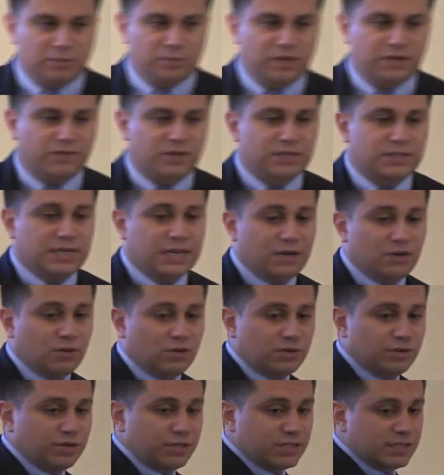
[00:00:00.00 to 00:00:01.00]
from different
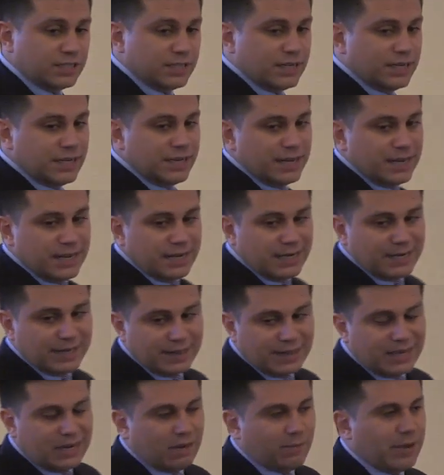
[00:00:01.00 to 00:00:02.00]
stakeholders to
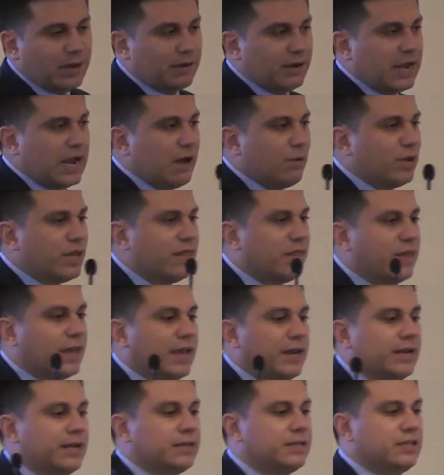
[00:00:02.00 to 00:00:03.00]
think about how we
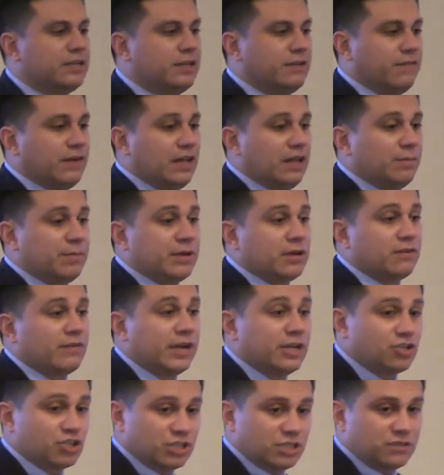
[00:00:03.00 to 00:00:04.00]
then develop
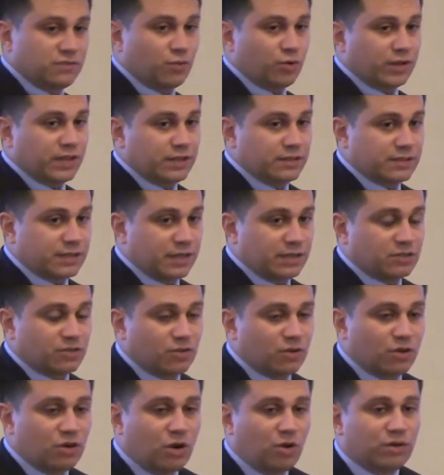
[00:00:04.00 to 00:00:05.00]
interventions for these things. So
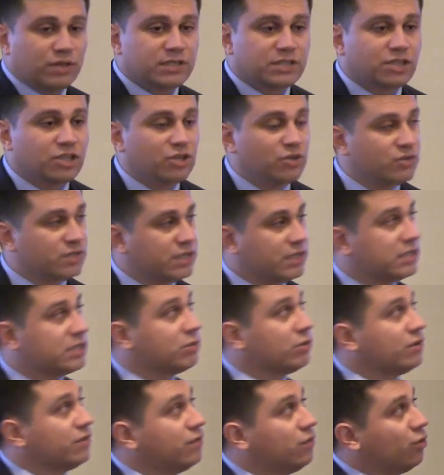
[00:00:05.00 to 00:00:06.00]
the goal is to use this
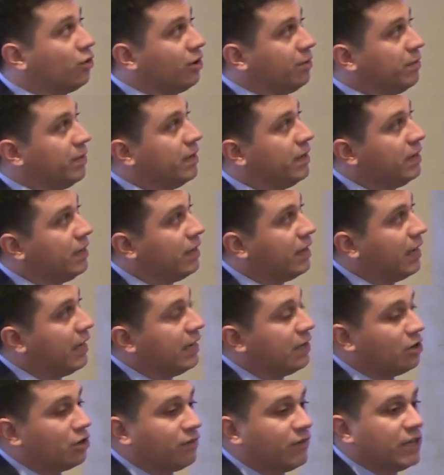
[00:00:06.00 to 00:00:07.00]
to inform
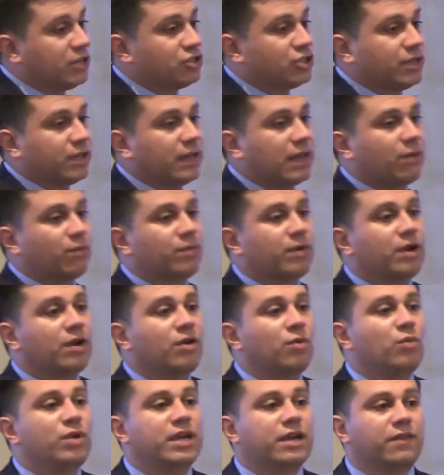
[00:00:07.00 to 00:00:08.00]
an intervention that
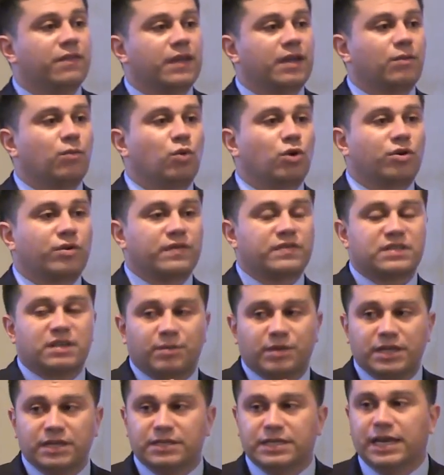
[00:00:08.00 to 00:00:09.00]
we can then work with
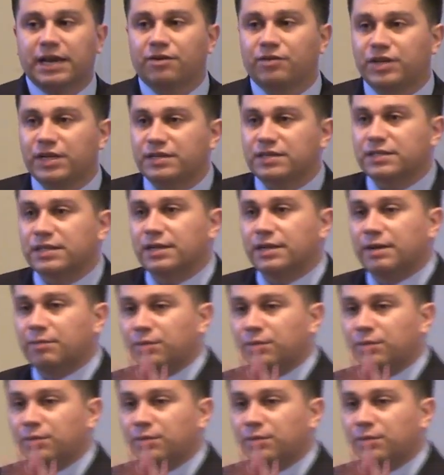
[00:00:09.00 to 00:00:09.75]
some of these counties to